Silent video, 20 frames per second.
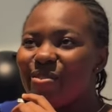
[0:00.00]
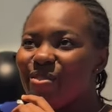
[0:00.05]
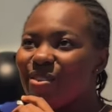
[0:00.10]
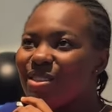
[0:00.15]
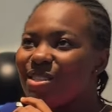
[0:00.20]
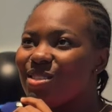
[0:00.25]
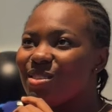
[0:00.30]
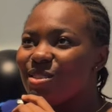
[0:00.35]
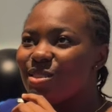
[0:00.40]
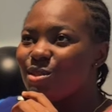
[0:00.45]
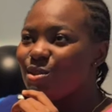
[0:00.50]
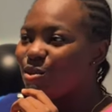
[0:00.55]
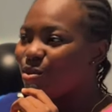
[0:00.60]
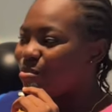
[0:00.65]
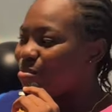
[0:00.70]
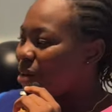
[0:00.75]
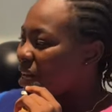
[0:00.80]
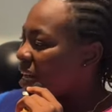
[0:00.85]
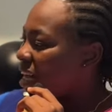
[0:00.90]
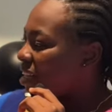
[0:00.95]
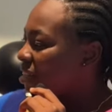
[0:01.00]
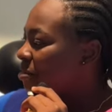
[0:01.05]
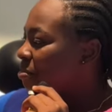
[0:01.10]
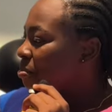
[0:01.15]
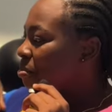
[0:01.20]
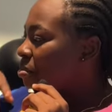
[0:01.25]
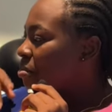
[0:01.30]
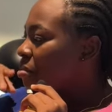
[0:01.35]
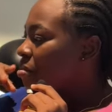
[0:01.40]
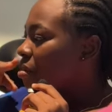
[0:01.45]
It wasn't so
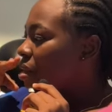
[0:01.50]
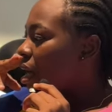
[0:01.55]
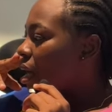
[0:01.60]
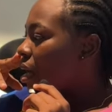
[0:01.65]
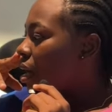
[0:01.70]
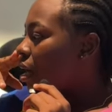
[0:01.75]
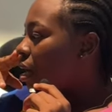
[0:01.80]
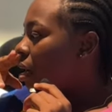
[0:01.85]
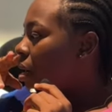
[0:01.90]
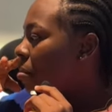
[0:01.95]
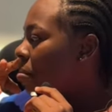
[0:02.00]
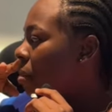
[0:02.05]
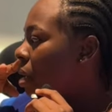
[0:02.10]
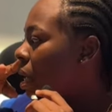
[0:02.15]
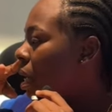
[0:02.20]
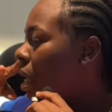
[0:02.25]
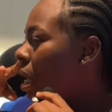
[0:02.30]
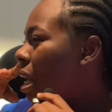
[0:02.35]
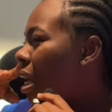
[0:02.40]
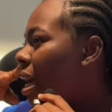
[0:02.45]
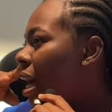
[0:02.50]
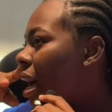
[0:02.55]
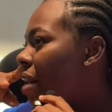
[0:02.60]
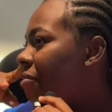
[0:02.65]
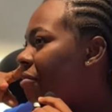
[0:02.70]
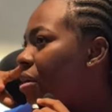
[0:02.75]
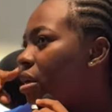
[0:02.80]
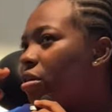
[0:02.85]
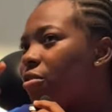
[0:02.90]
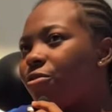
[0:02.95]
bad. Um,
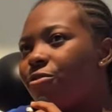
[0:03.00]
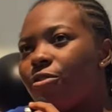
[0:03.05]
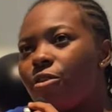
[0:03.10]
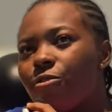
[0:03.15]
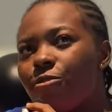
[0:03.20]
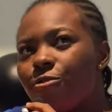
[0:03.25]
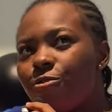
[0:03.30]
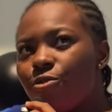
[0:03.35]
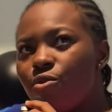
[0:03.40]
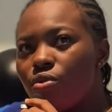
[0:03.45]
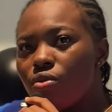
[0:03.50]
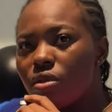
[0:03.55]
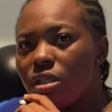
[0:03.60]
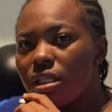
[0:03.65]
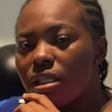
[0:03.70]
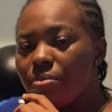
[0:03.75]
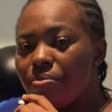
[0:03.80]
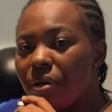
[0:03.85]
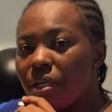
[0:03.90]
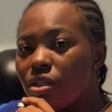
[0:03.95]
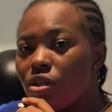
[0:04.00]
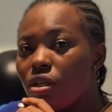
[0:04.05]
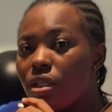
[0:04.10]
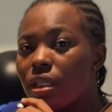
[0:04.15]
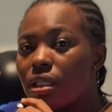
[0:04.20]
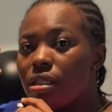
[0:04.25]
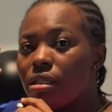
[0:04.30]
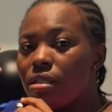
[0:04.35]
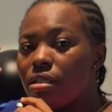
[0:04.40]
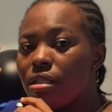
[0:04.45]
I think for food,
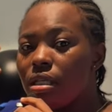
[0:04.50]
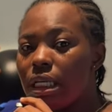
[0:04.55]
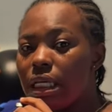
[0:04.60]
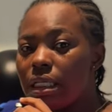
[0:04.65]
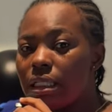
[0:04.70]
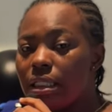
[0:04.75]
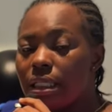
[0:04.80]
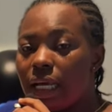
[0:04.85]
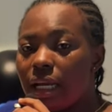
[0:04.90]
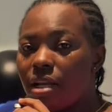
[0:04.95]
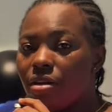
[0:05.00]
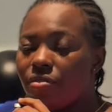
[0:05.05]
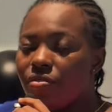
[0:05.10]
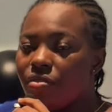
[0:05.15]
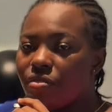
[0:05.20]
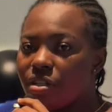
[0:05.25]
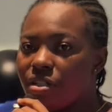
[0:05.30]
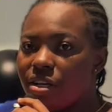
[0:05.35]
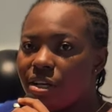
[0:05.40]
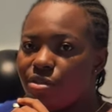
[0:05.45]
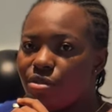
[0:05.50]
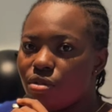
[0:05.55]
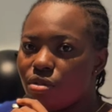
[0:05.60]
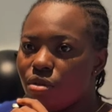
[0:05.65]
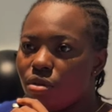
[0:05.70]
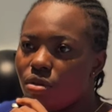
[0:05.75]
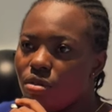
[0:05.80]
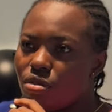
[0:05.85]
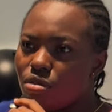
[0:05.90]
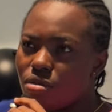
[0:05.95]
depending on the, the standard of the restaurant
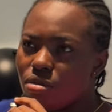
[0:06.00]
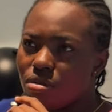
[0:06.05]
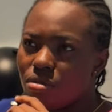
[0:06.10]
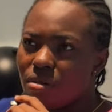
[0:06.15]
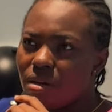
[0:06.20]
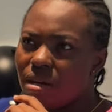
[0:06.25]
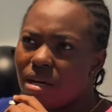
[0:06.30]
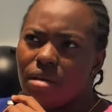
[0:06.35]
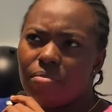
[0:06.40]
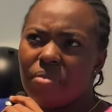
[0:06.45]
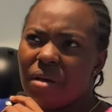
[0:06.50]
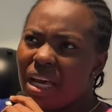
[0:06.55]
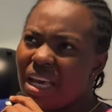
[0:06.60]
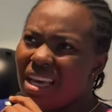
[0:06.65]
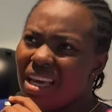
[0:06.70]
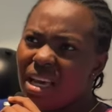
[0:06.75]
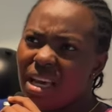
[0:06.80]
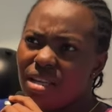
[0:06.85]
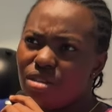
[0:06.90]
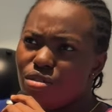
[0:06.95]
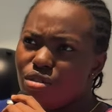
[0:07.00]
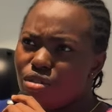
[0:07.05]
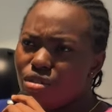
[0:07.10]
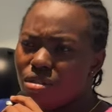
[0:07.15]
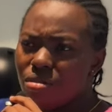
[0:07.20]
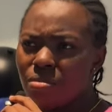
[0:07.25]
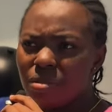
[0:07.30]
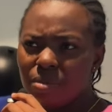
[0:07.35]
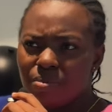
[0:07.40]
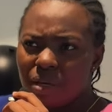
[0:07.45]
you go to, per head,
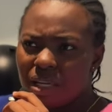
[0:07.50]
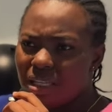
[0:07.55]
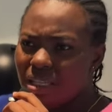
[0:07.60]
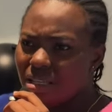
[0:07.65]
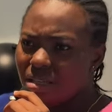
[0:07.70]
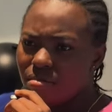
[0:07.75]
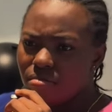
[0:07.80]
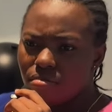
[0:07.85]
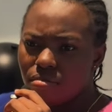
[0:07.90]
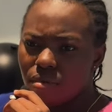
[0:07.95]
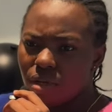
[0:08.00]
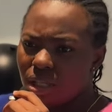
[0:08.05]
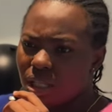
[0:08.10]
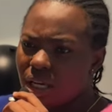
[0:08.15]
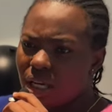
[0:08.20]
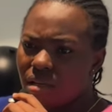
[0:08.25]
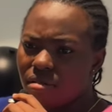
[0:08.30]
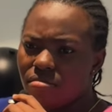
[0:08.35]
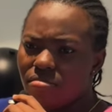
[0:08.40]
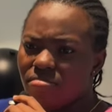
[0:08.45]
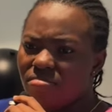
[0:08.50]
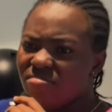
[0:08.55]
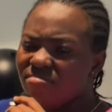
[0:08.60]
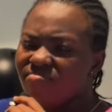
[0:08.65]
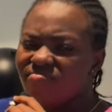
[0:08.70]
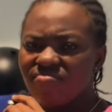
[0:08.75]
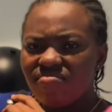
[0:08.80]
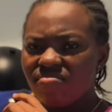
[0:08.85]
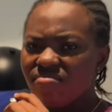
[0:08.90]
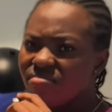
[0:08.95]
you shouldn't be spending more than
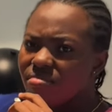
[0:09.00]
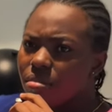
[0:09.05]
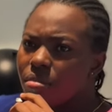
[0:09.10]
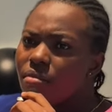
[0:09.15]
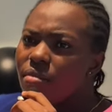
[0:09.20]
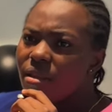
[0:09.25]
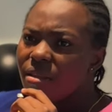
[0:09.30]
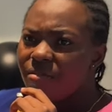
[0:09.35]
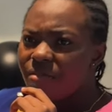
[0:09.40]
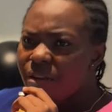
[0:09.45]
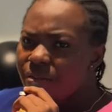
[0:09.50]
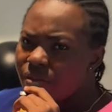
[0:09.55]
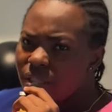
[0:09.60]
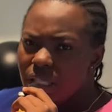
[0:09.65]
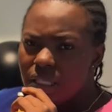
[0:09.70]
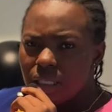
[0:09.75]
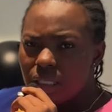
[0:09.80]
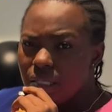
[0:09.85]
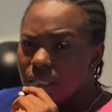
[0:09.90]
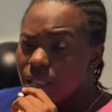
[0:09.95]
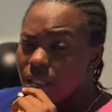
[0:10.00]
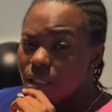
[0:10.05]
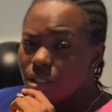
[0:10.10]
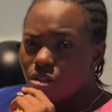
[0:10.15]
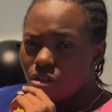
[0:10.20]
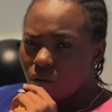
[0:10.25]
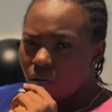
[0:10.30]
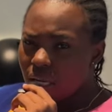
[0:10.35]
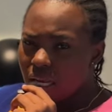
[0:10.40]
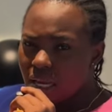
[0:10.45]
50
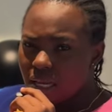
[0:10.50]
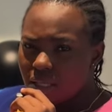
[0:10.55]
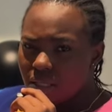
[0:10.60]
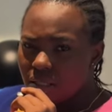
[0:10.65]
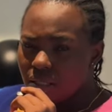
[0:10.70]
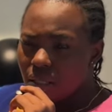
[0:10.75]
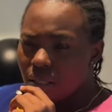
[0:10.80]
$60.